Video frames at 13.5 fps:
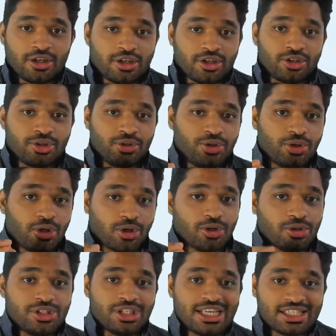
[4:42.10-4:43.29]
to your goods
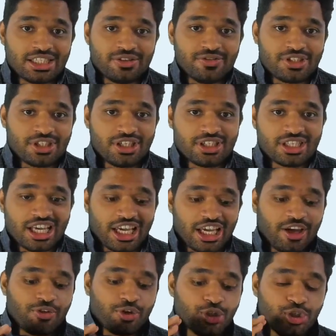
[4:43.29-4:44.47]
and services if
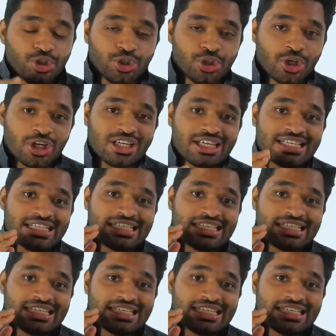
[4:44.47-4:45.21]
you do not